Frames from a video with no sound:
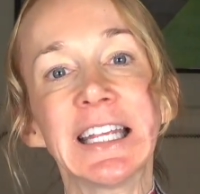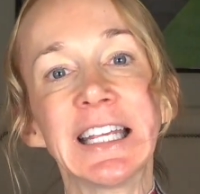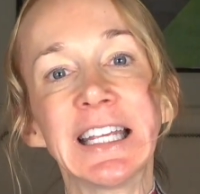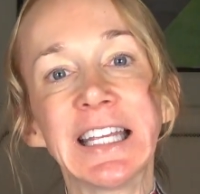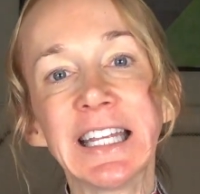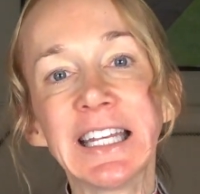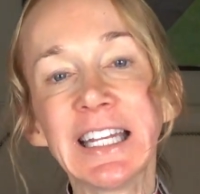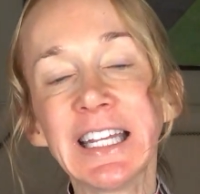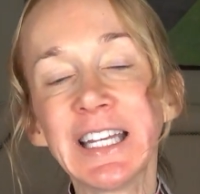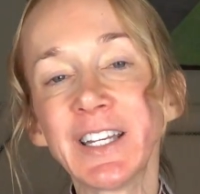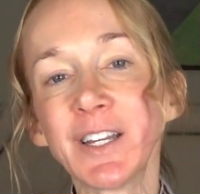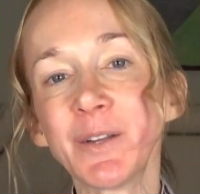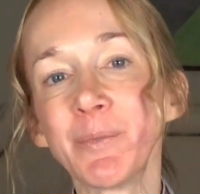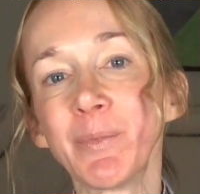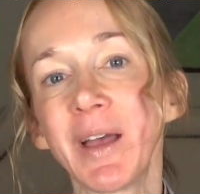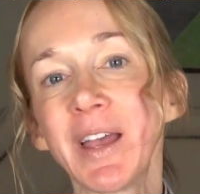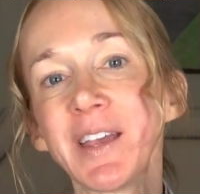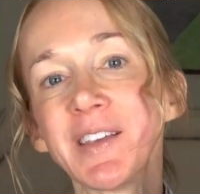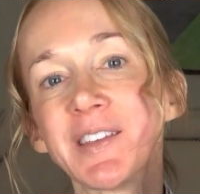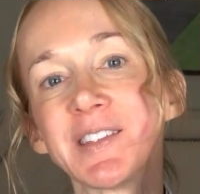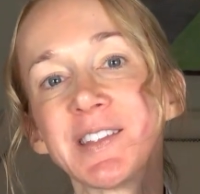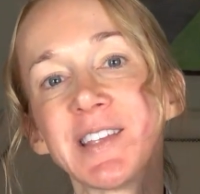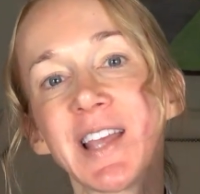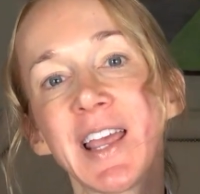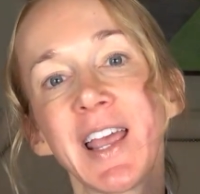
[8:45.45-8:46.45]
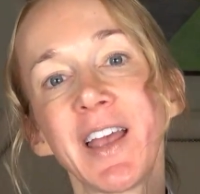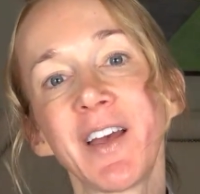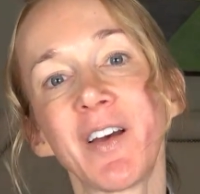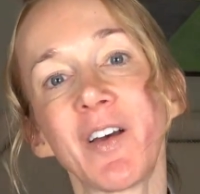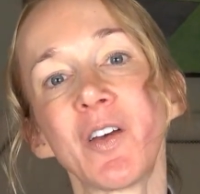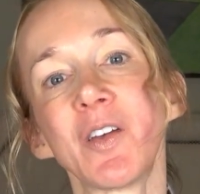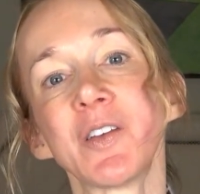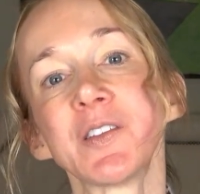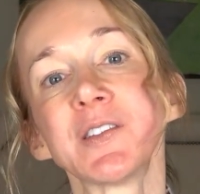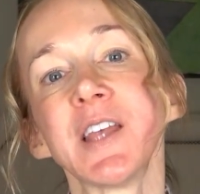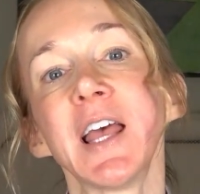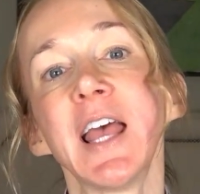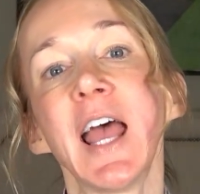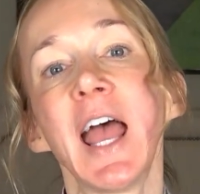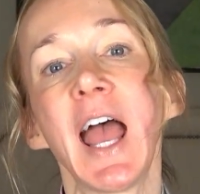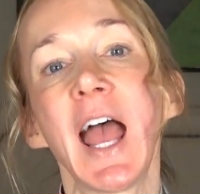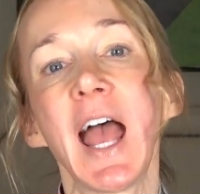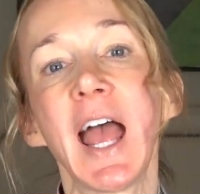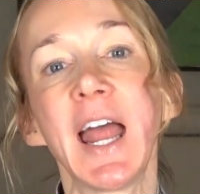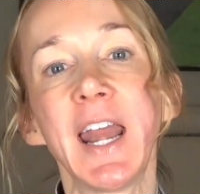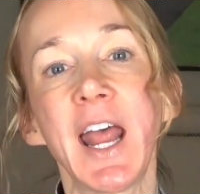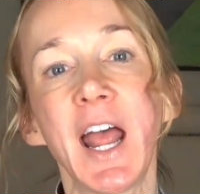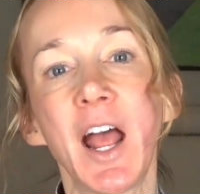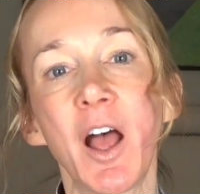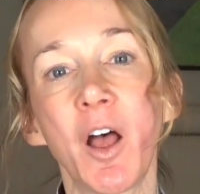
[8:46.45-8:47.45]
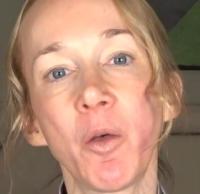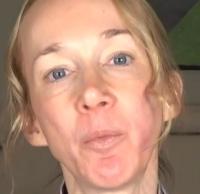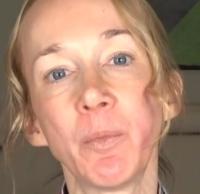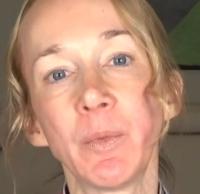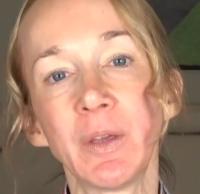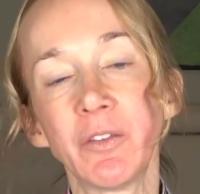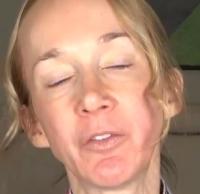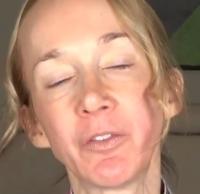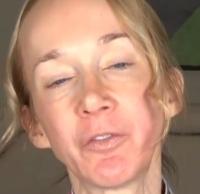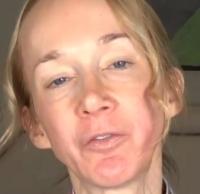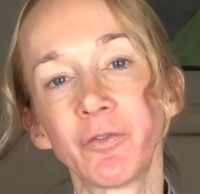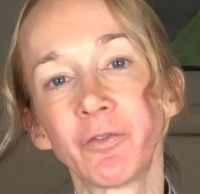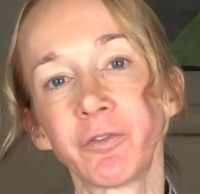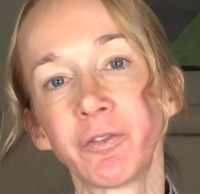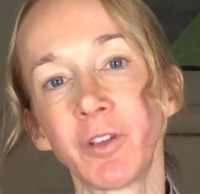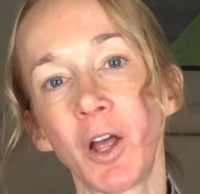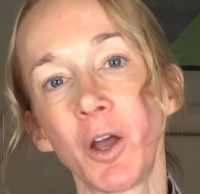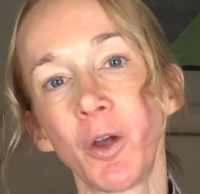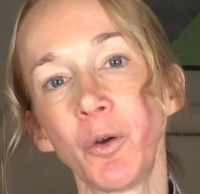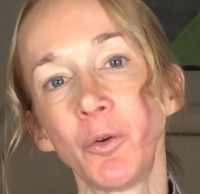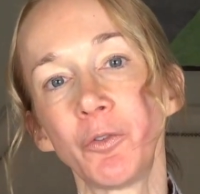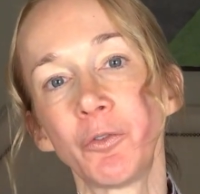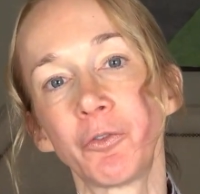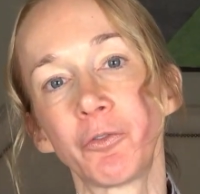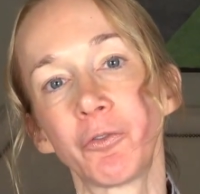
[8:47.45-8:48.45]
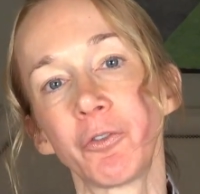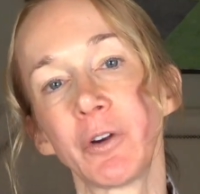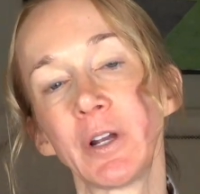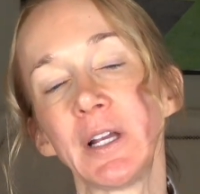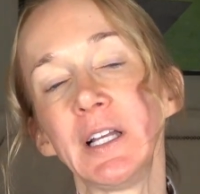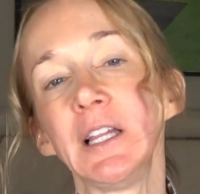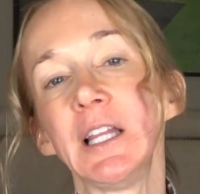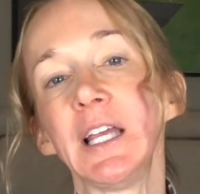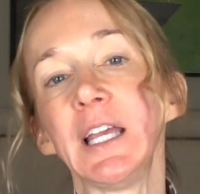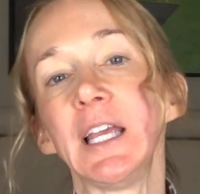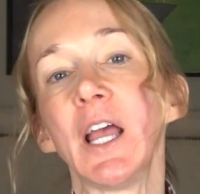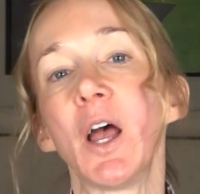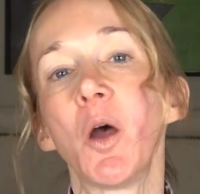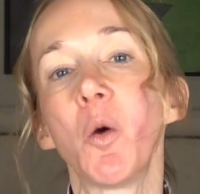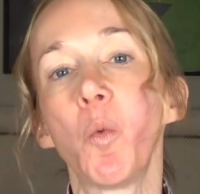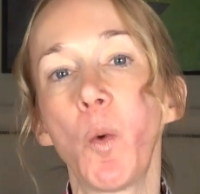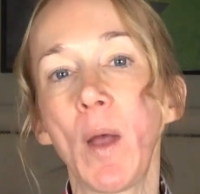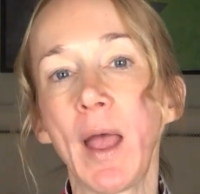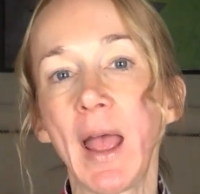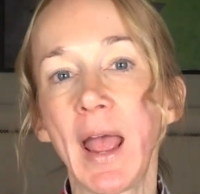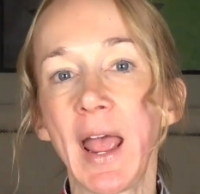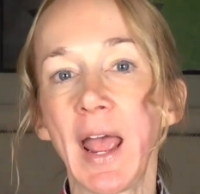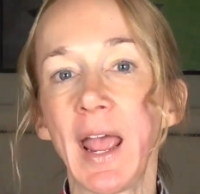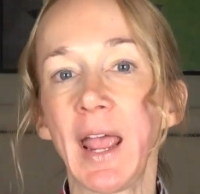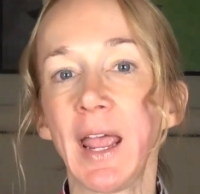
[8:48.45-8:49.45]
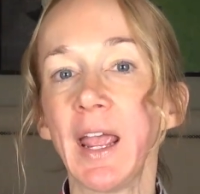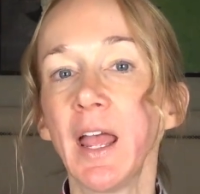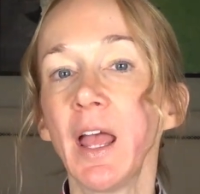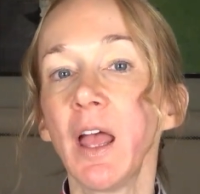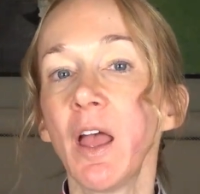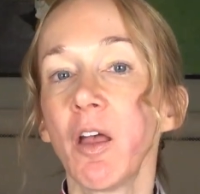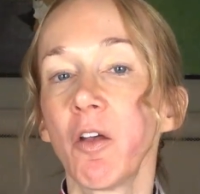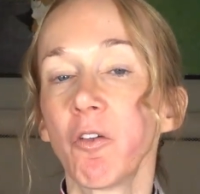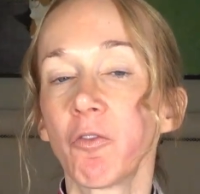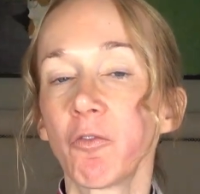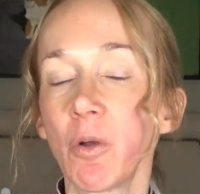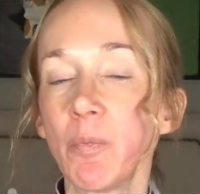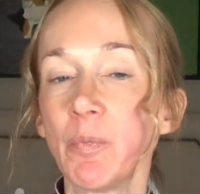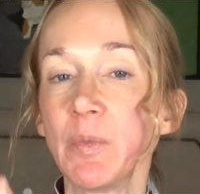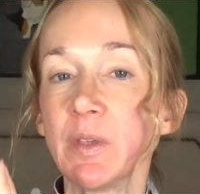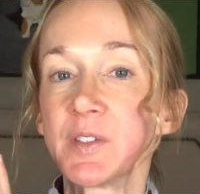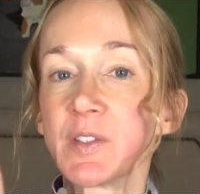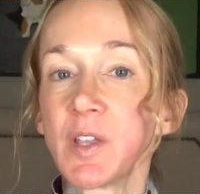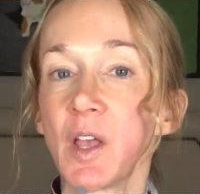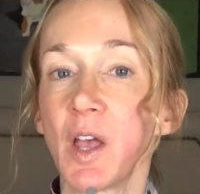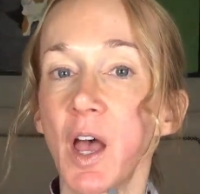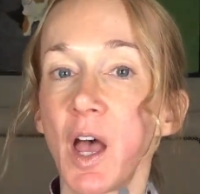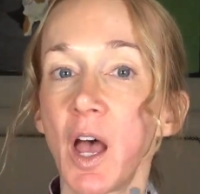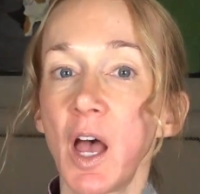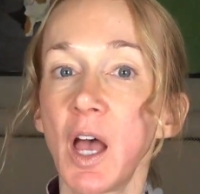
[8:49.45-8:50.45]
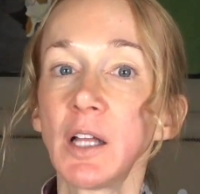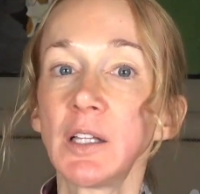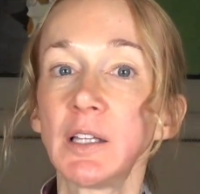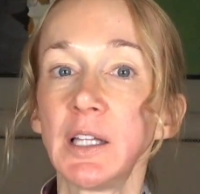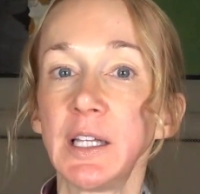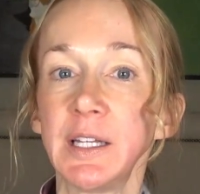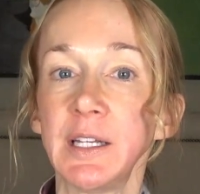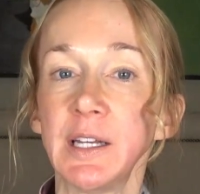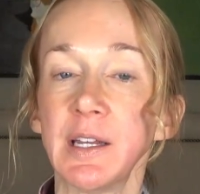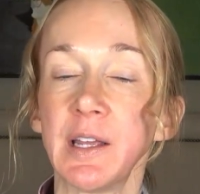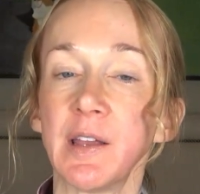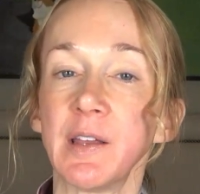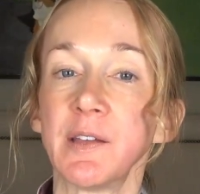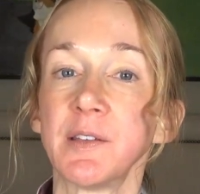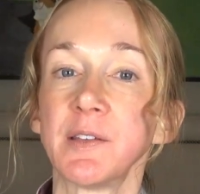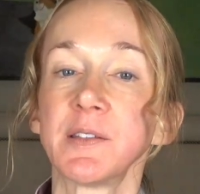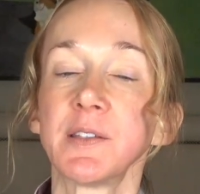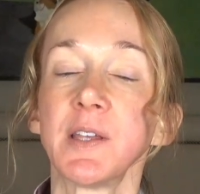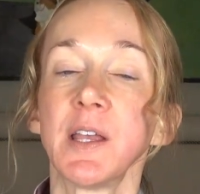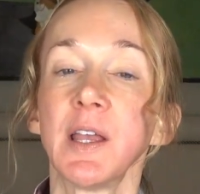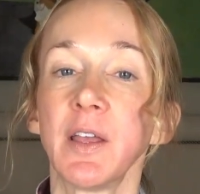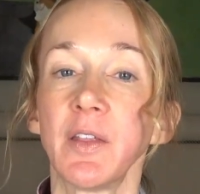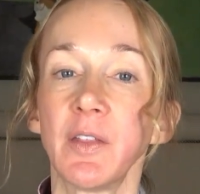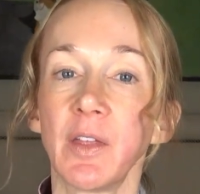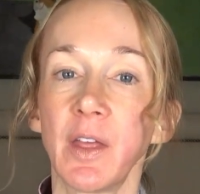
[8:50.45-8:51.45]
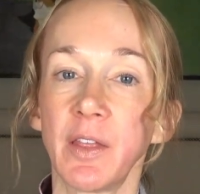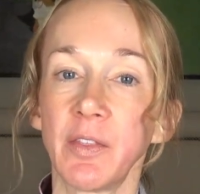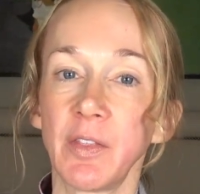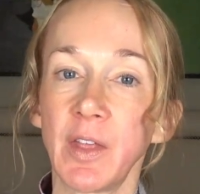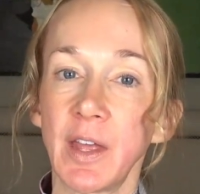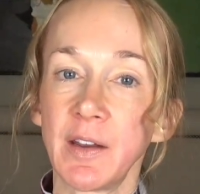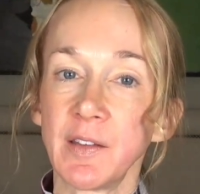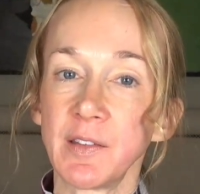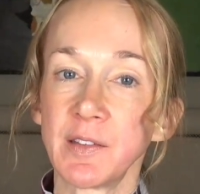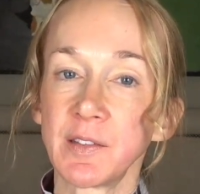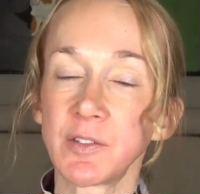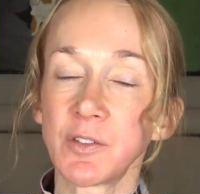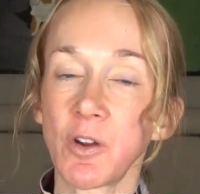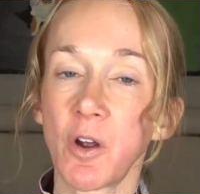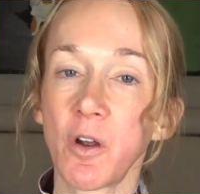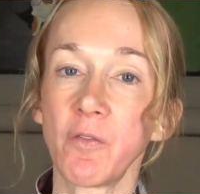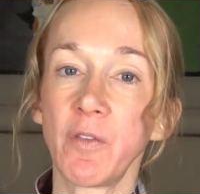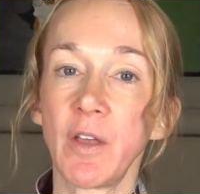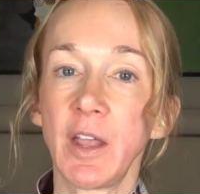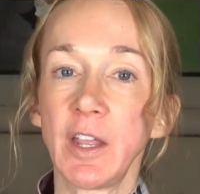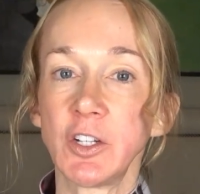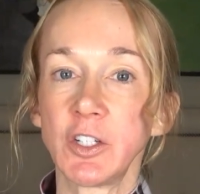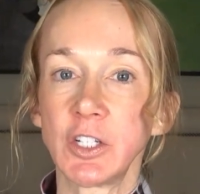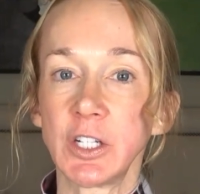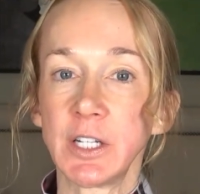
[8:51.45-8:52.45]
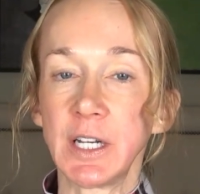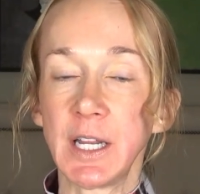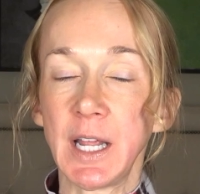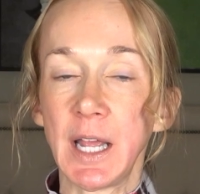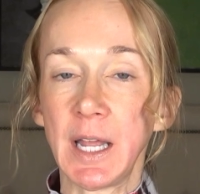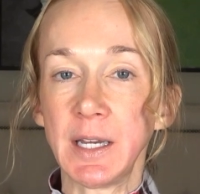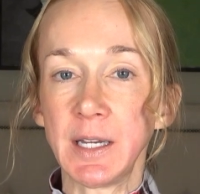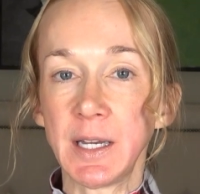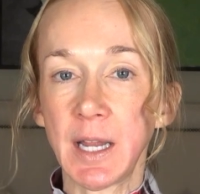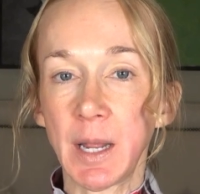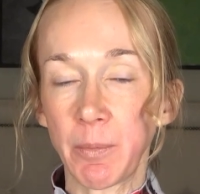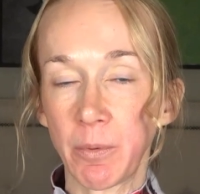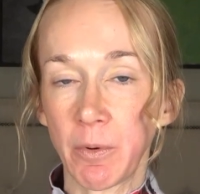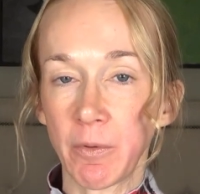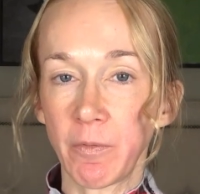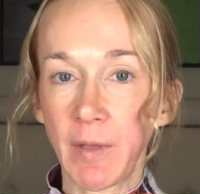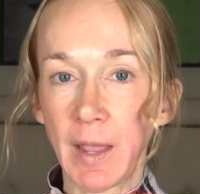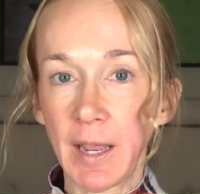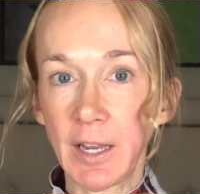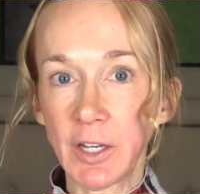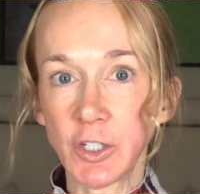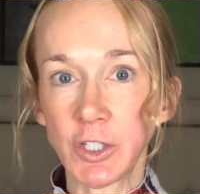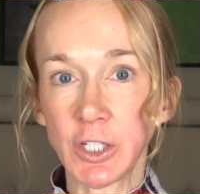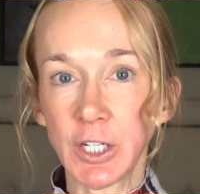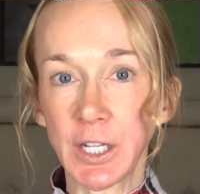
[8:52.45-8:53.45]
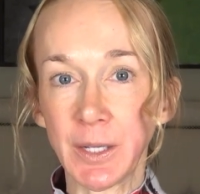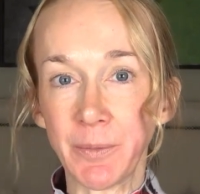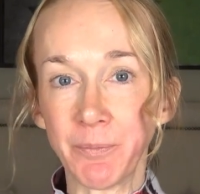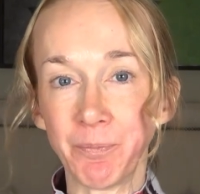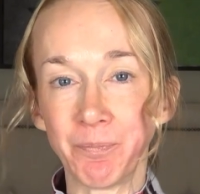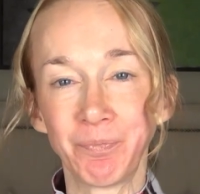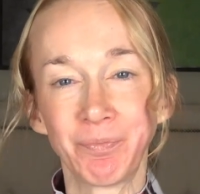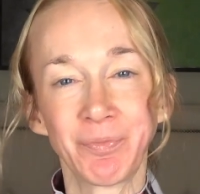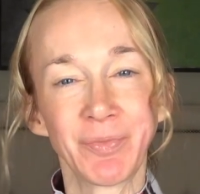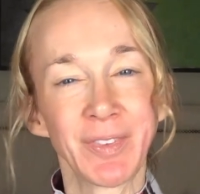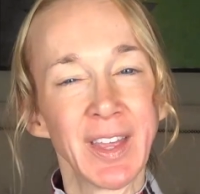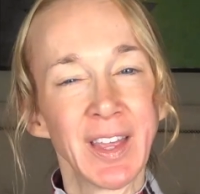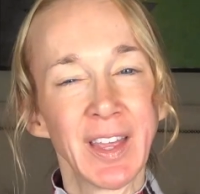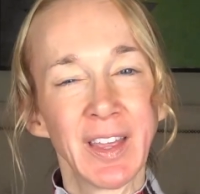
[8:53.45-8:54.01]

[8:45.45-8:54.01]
get into my sails, and help me float freely away from this ugliness that is starvation and deprivation.